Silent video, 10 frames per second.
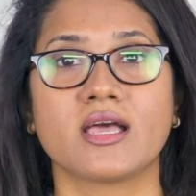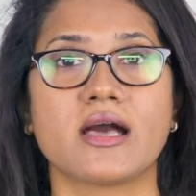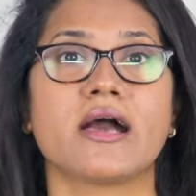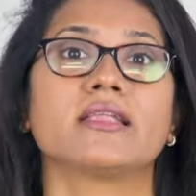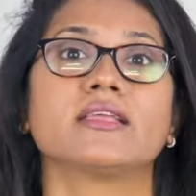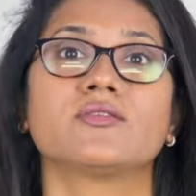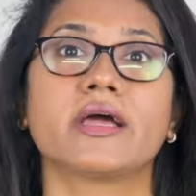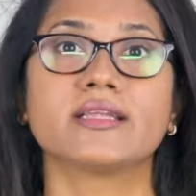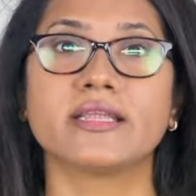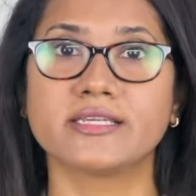And you
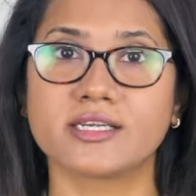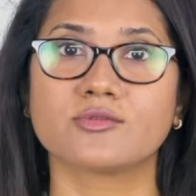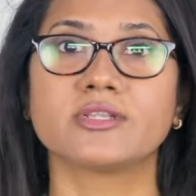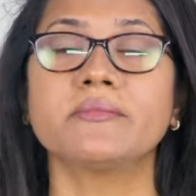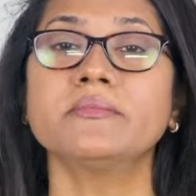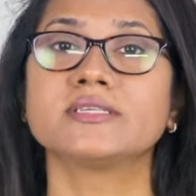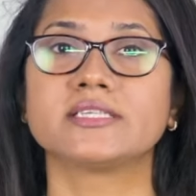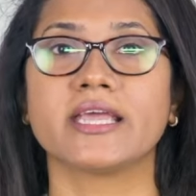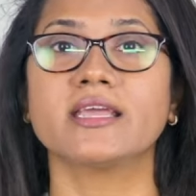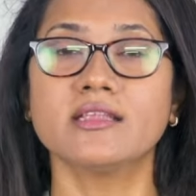write a letter to them
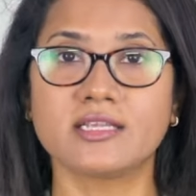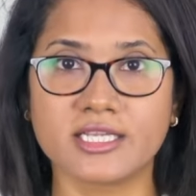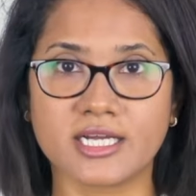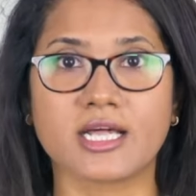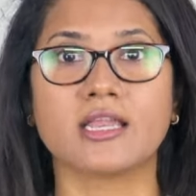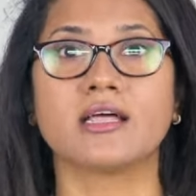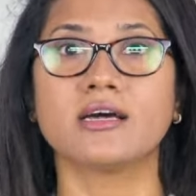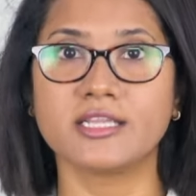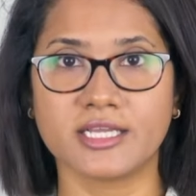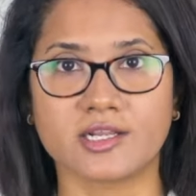saying, Dear
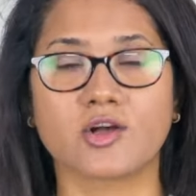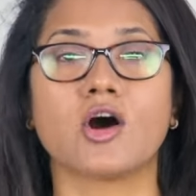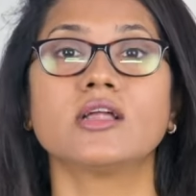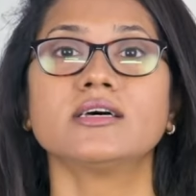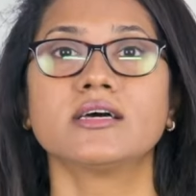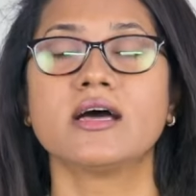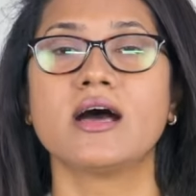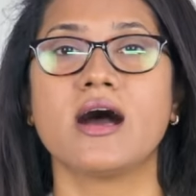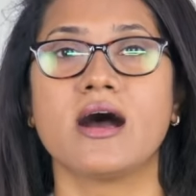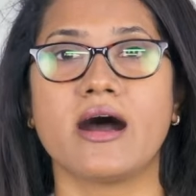Allah, dear God,
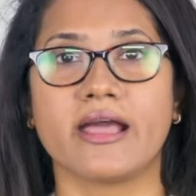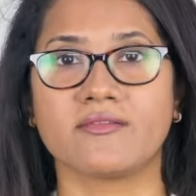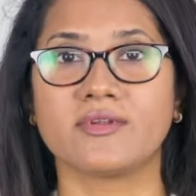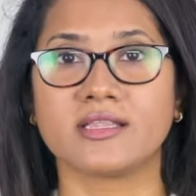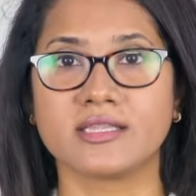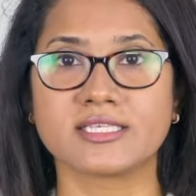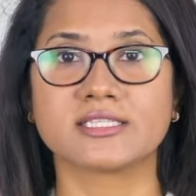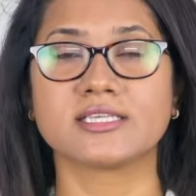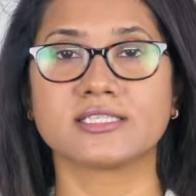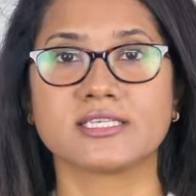I have done this
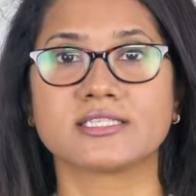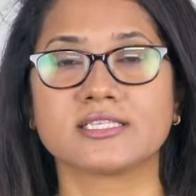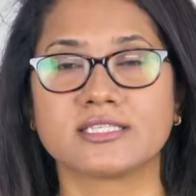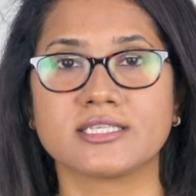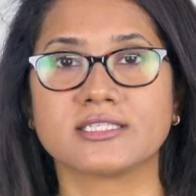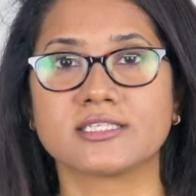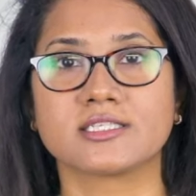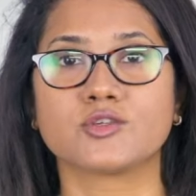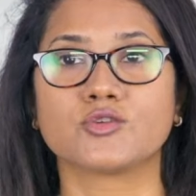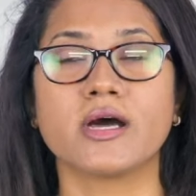
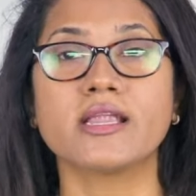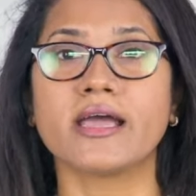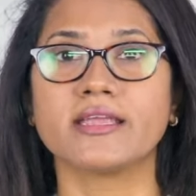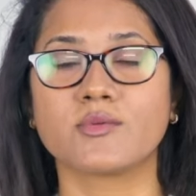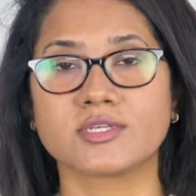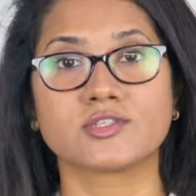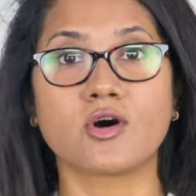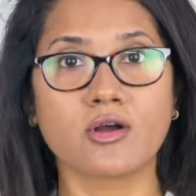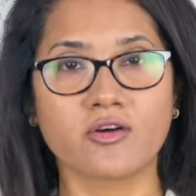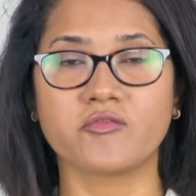to that. It was
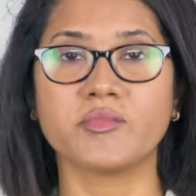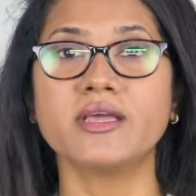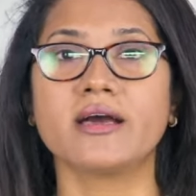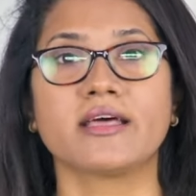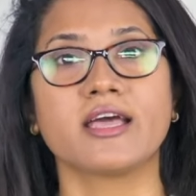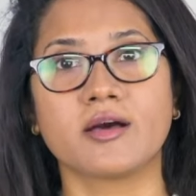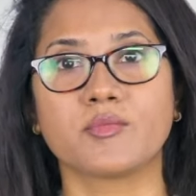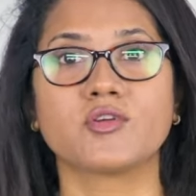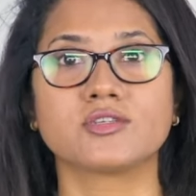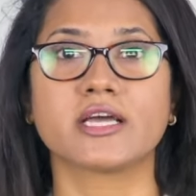wrong of me and I
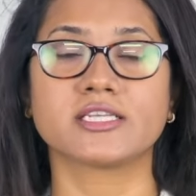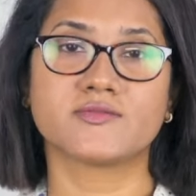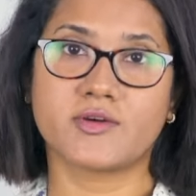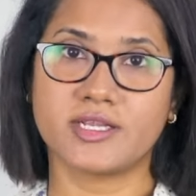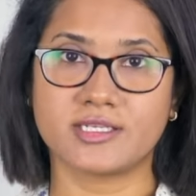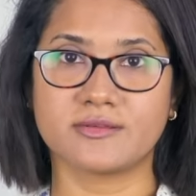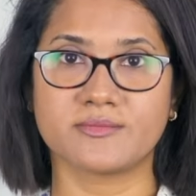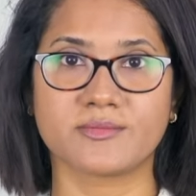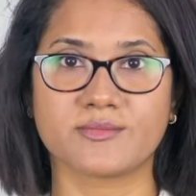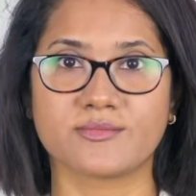apologize for
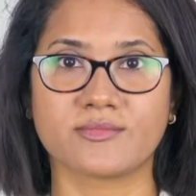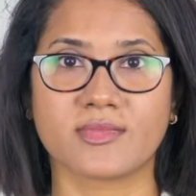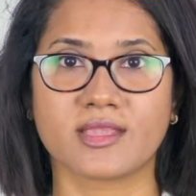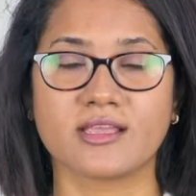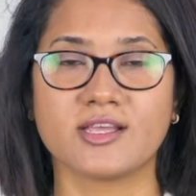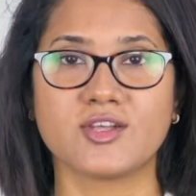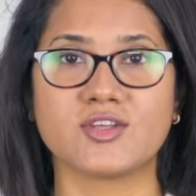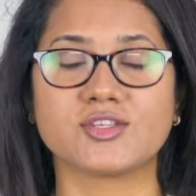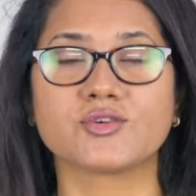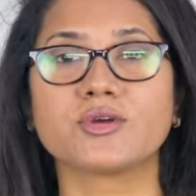
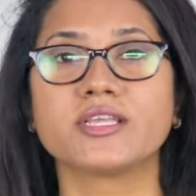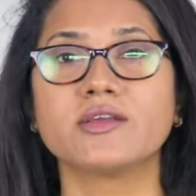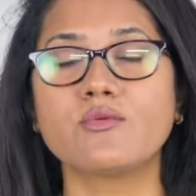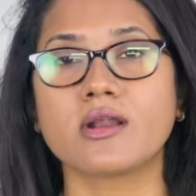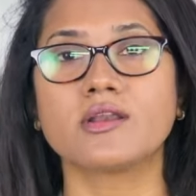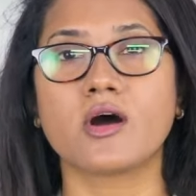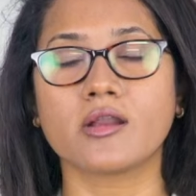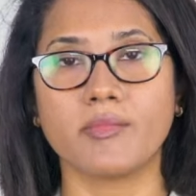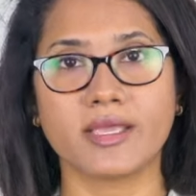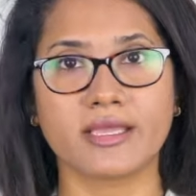it. So you are
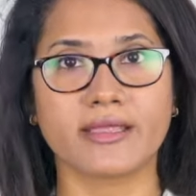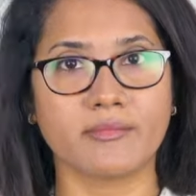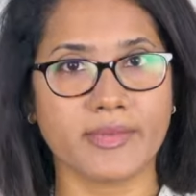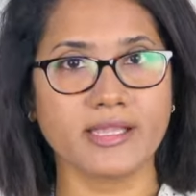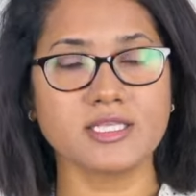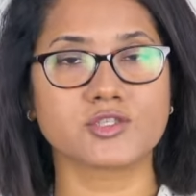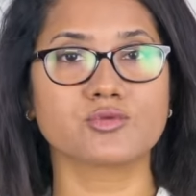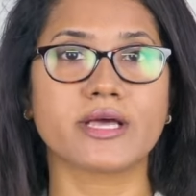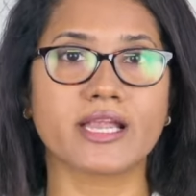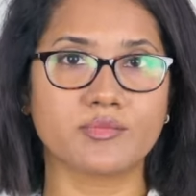not making an amends
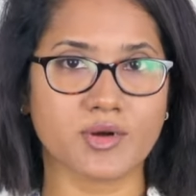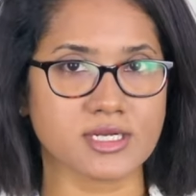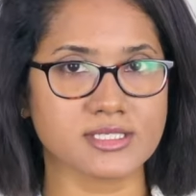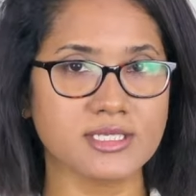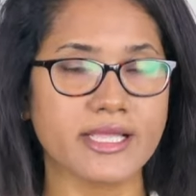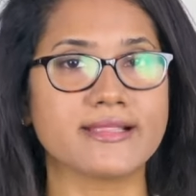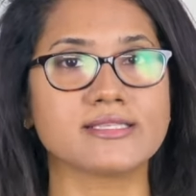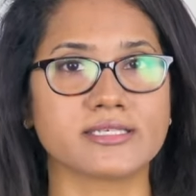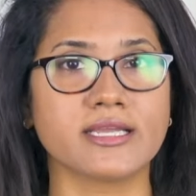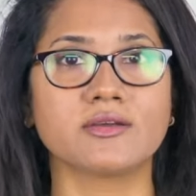to that person.
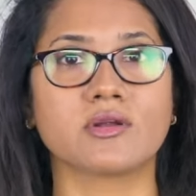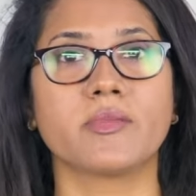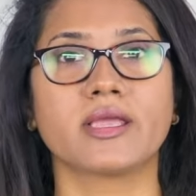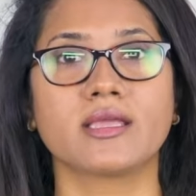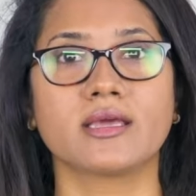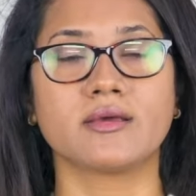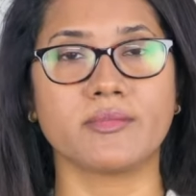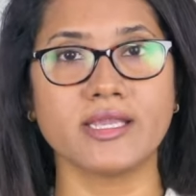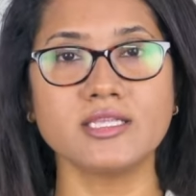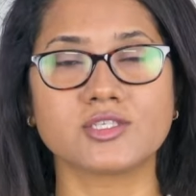Instead, you are making an
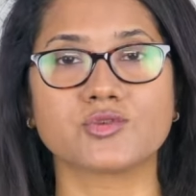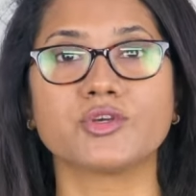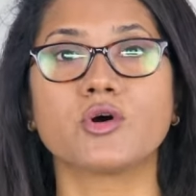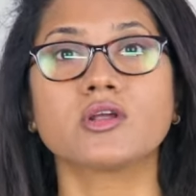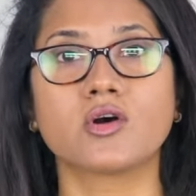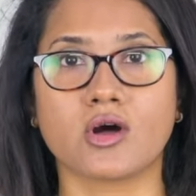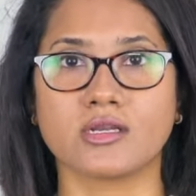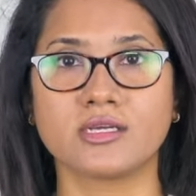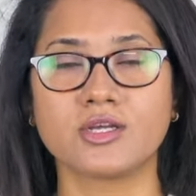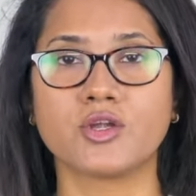amends to your
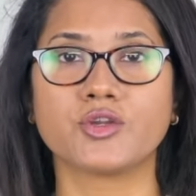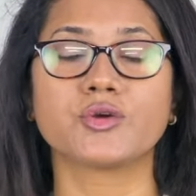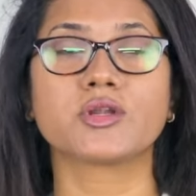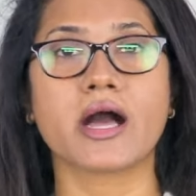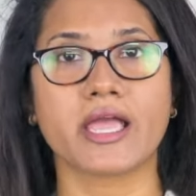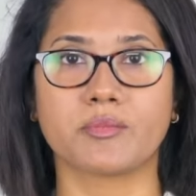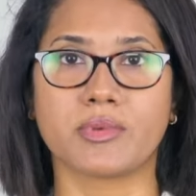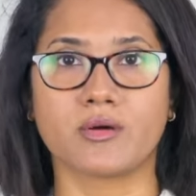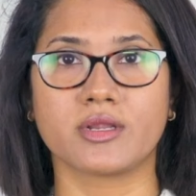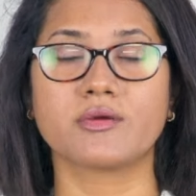God, to your higher
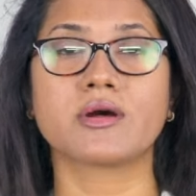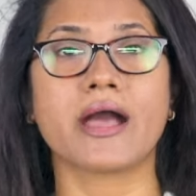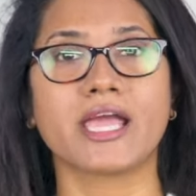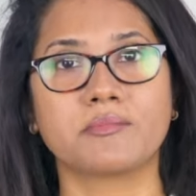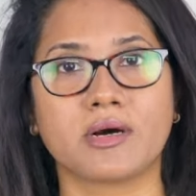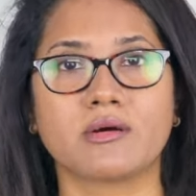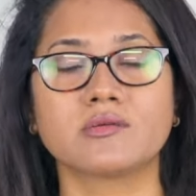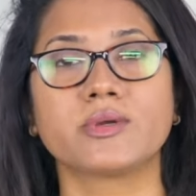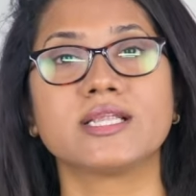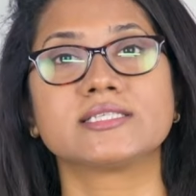power. Your higher power
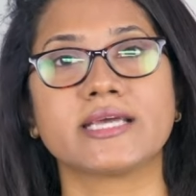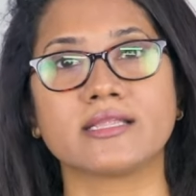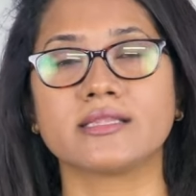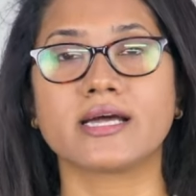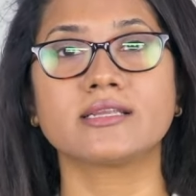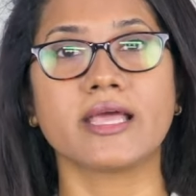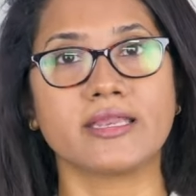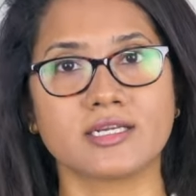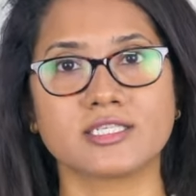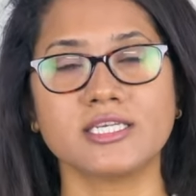will send that
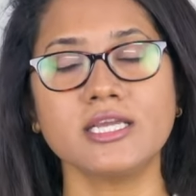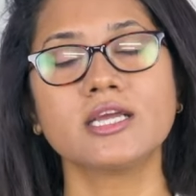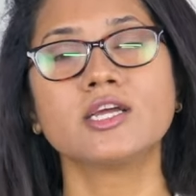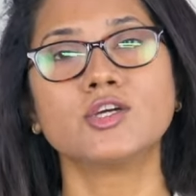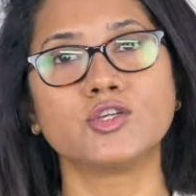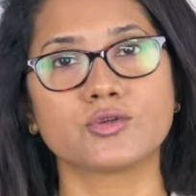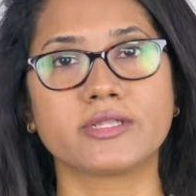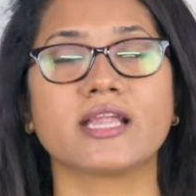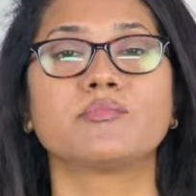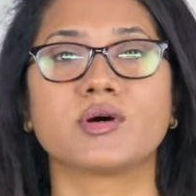energy to
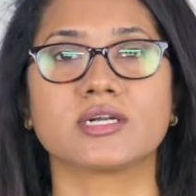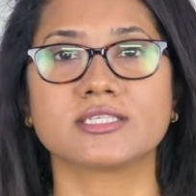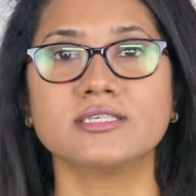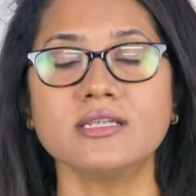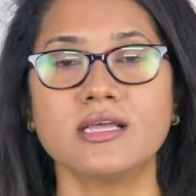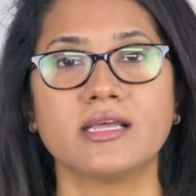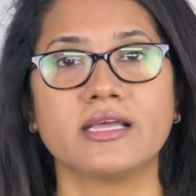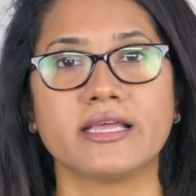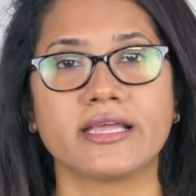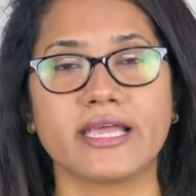that person
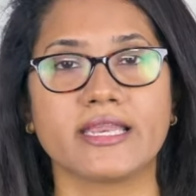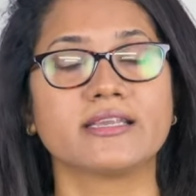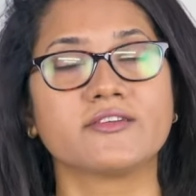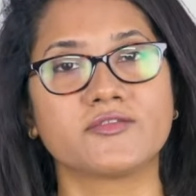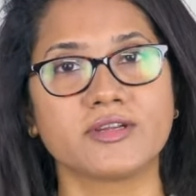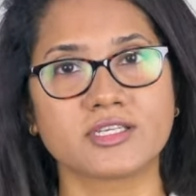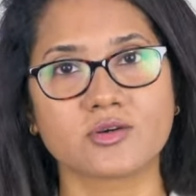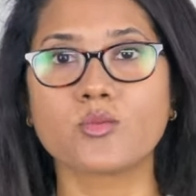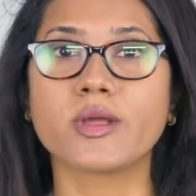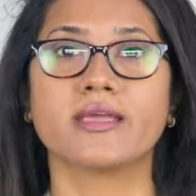in a different
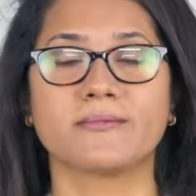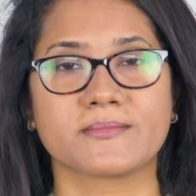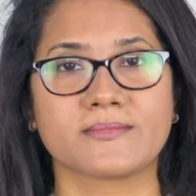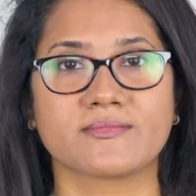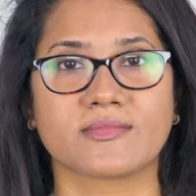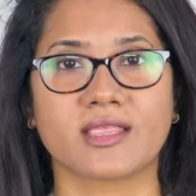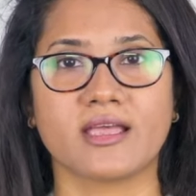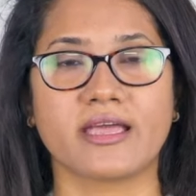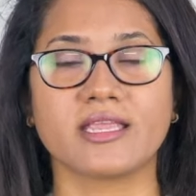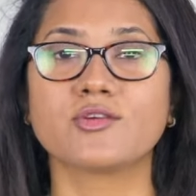way.
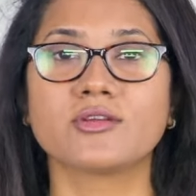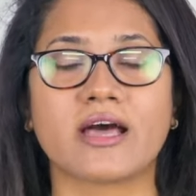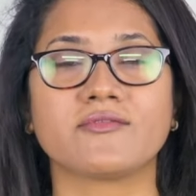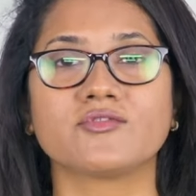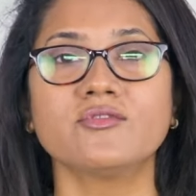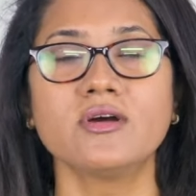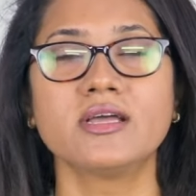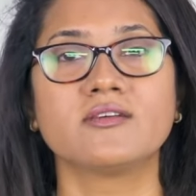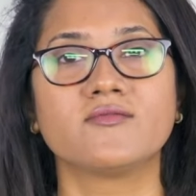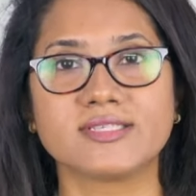And you don't have to
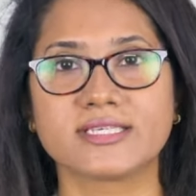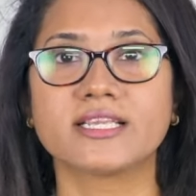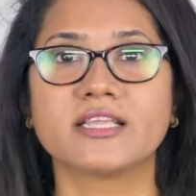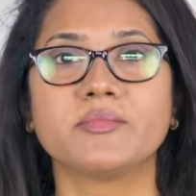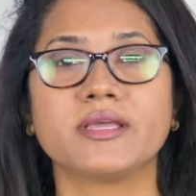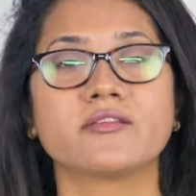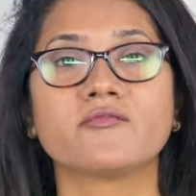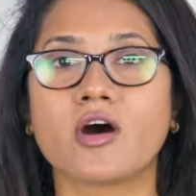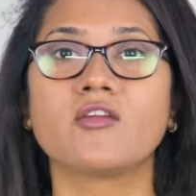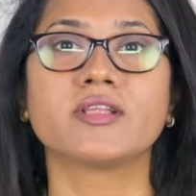physically be
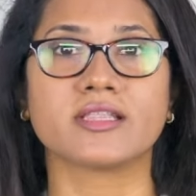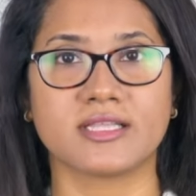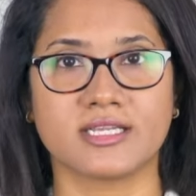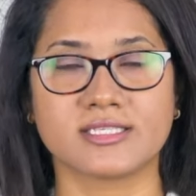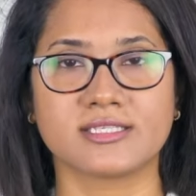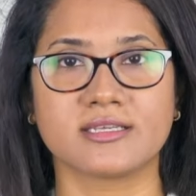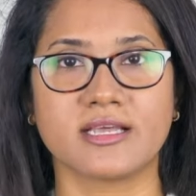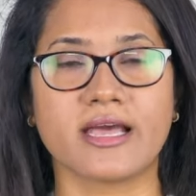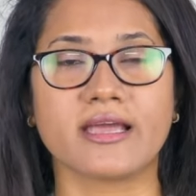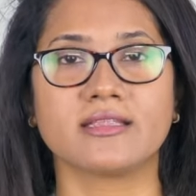involved in this.
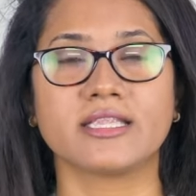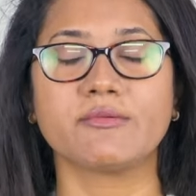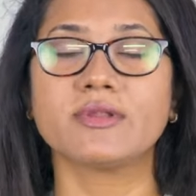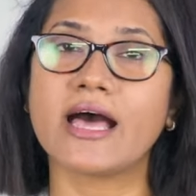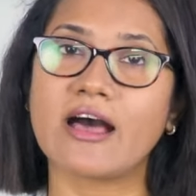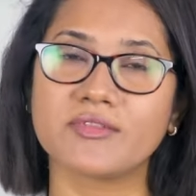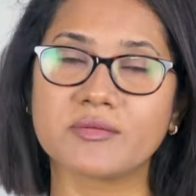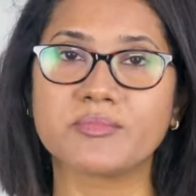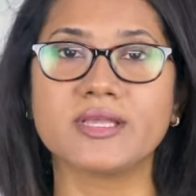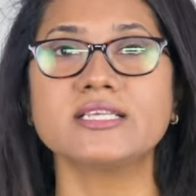And they will have
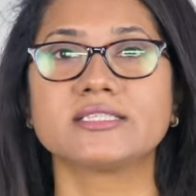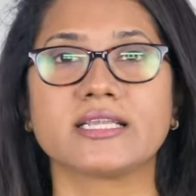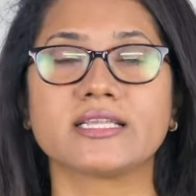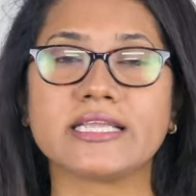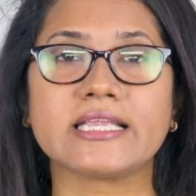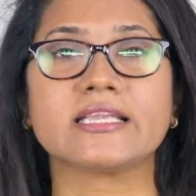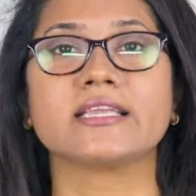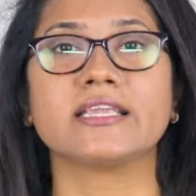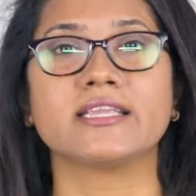the peace that they really